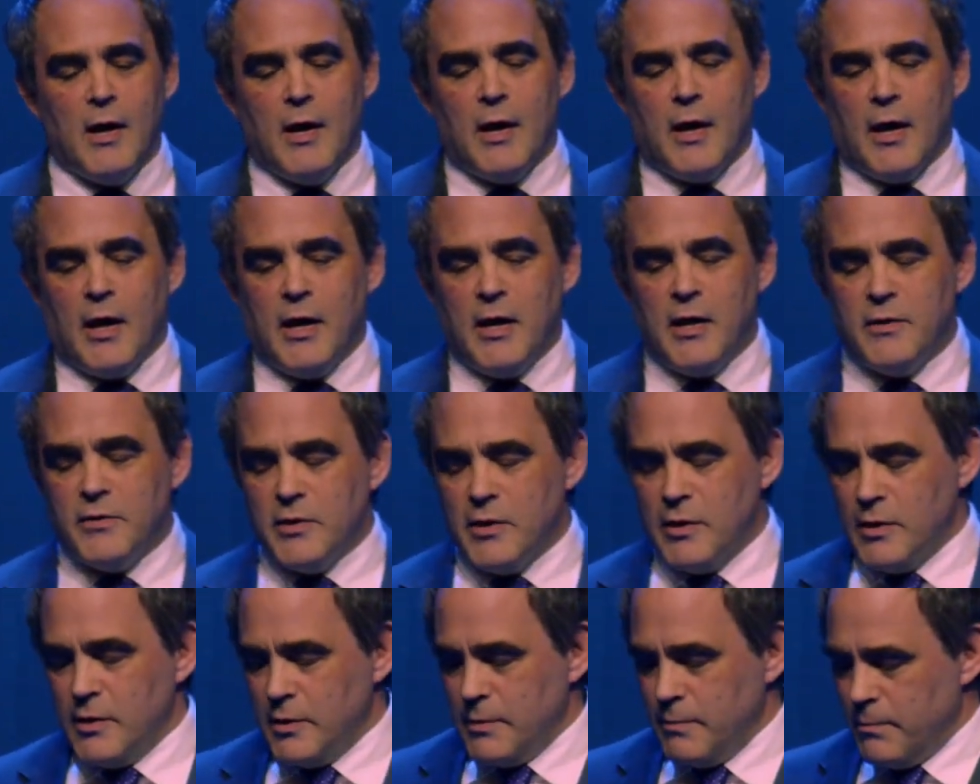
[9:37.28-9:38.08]
And in
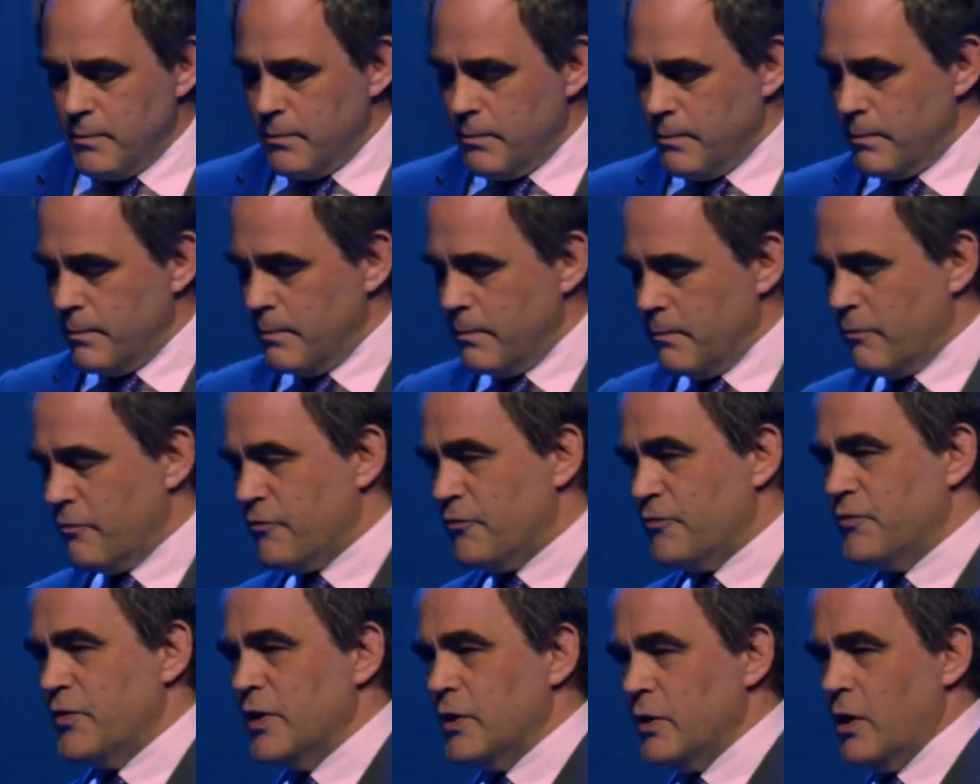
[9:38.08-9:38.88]
the
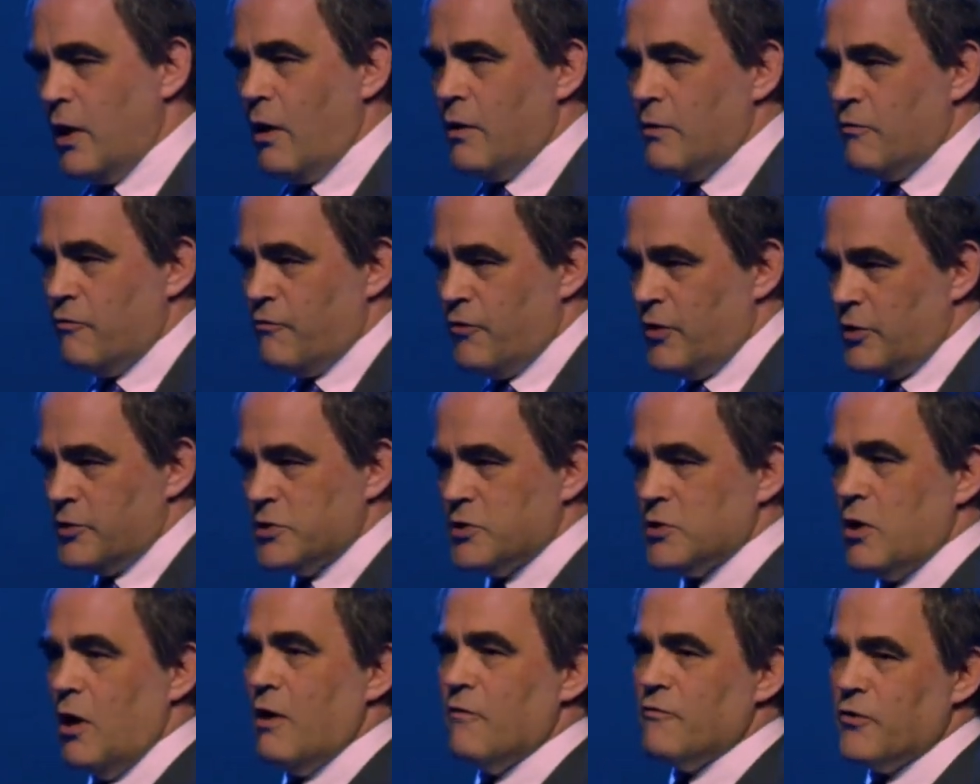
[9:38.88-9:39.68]

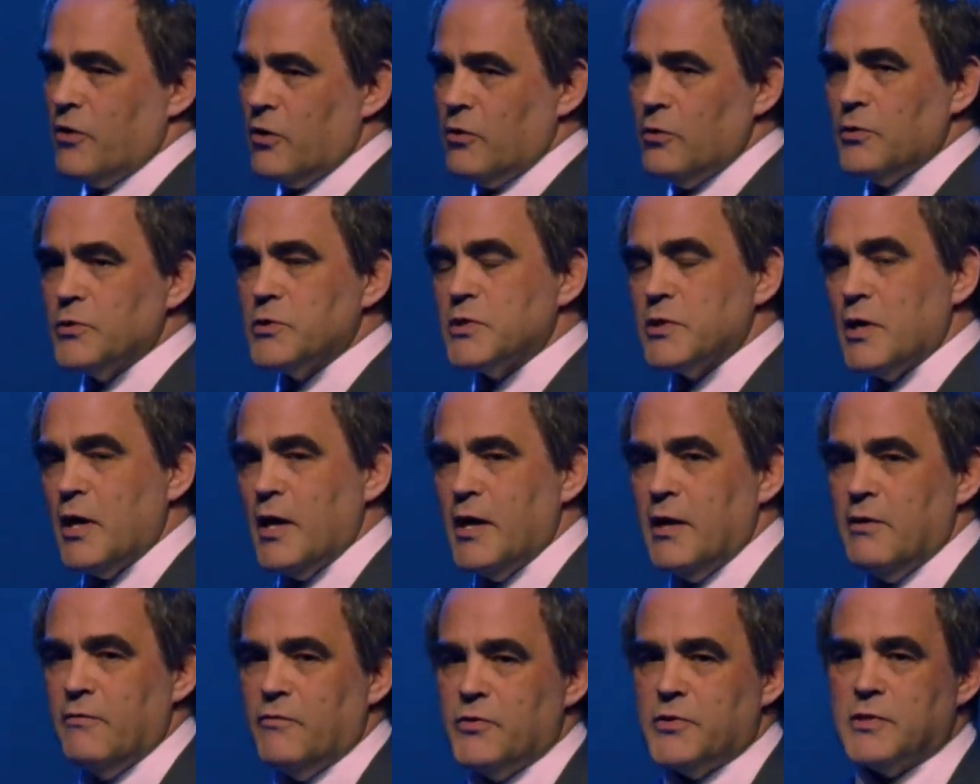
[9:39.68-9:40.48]
philosophical
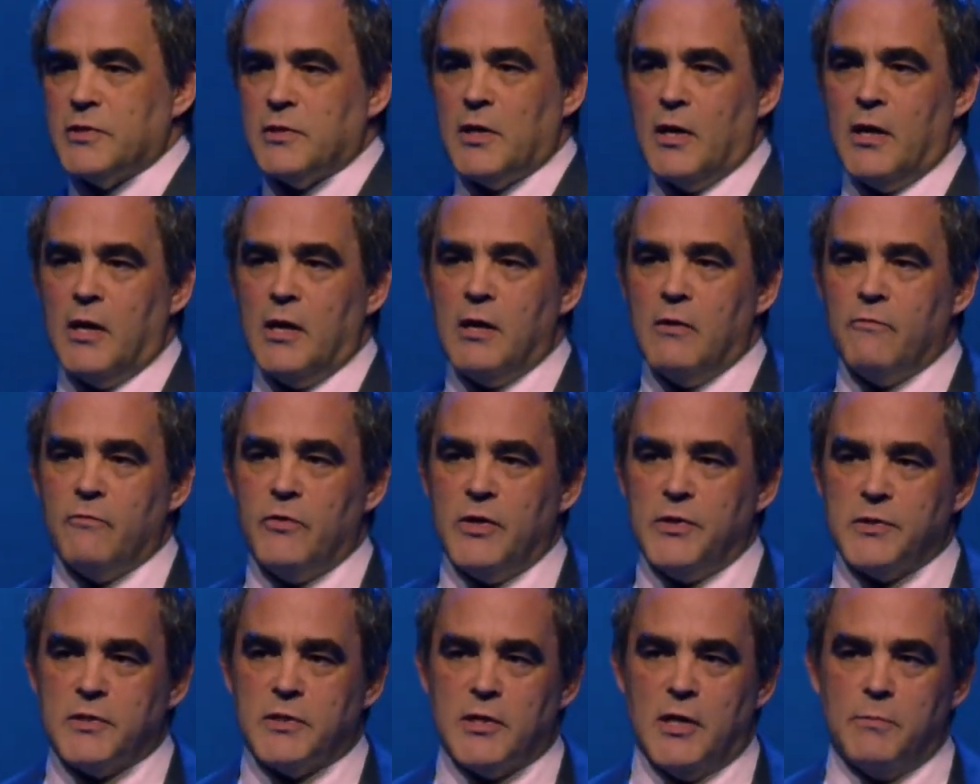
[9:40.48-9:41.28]
side of the study of
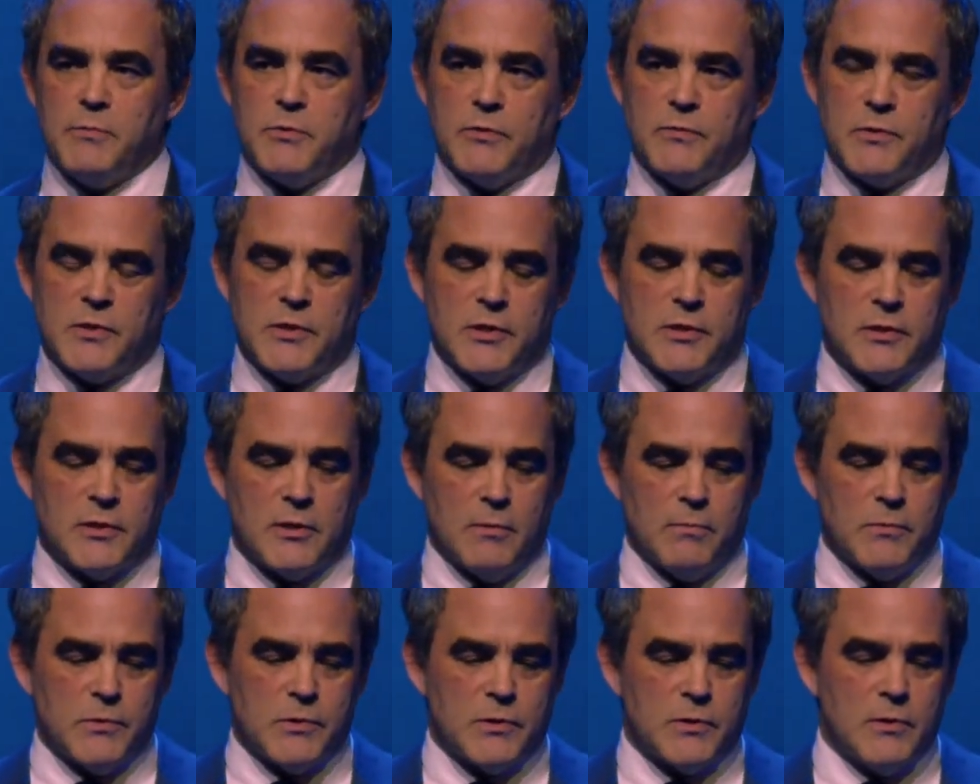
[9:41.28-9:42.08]
these types of
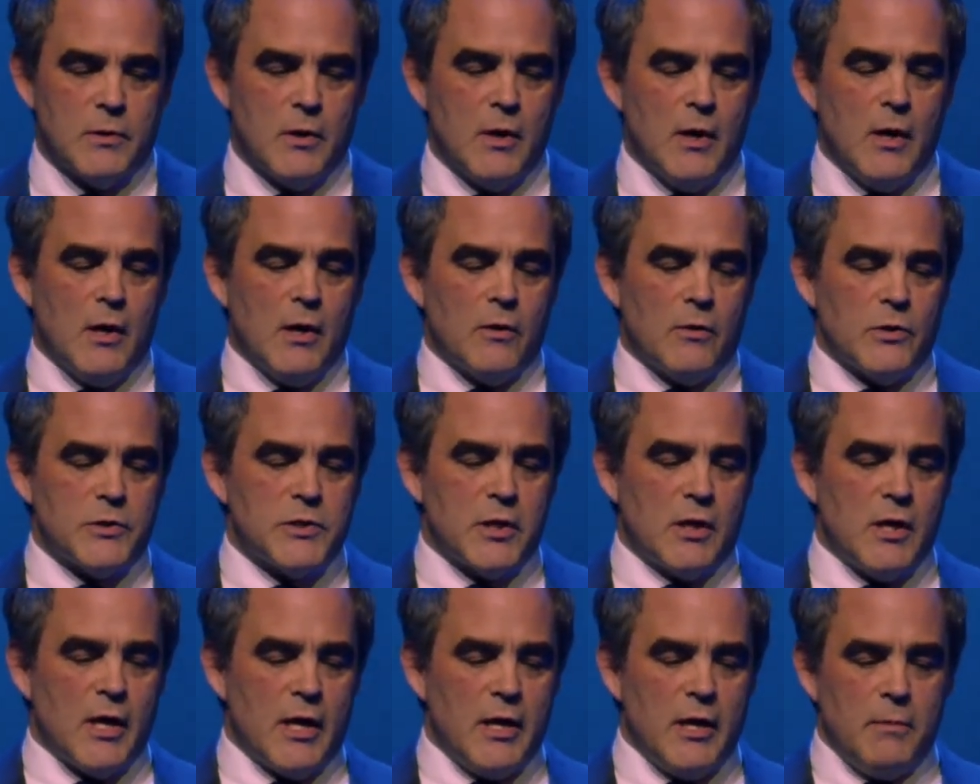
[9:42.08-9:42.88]
systems, there's a
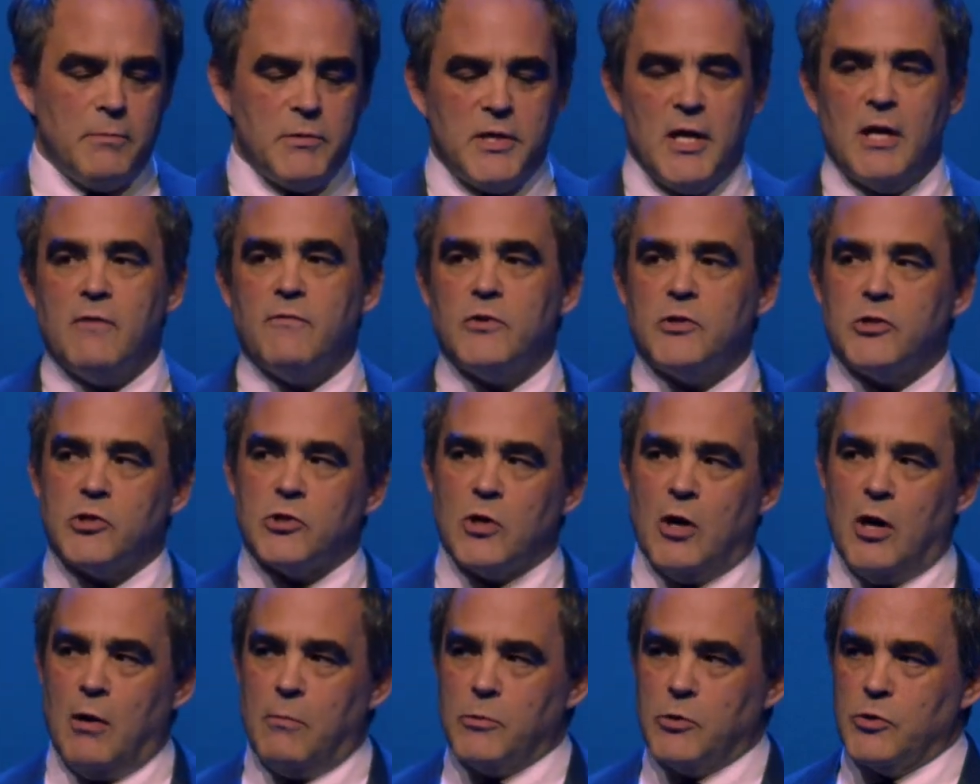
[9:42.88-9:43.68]
guy named David
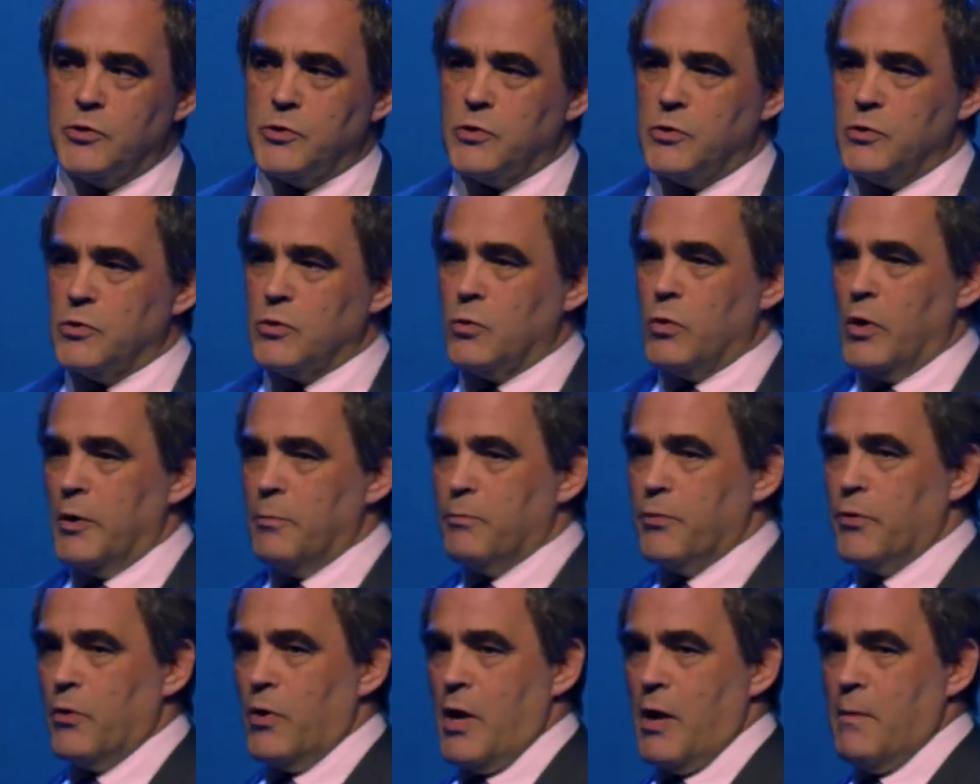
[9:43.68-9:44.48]
Chalmers who's quite
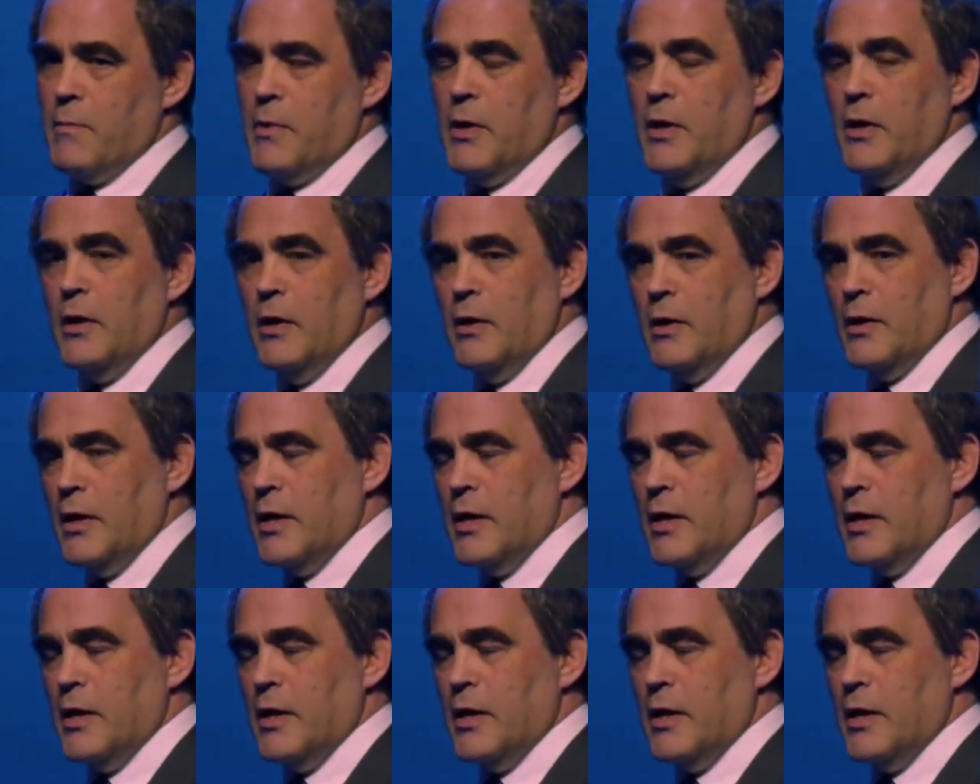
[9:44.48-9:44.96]
preeminent.